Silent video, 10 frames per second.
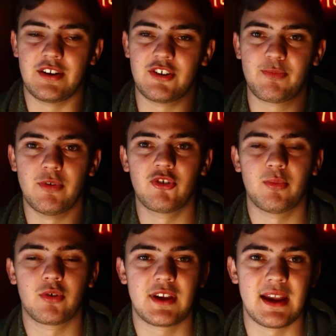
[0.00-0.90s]
a
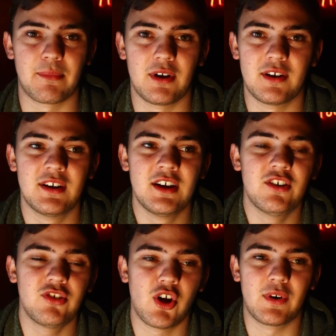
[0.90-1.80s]
disposable camera
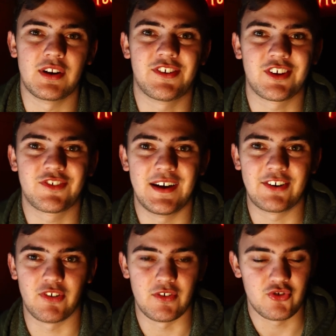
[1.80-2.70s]
going to Six
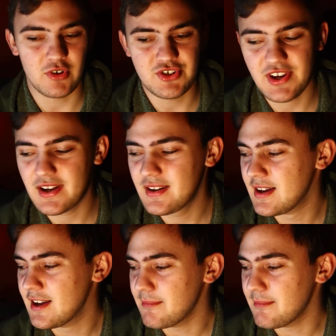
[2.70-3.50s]
Flags over Georgia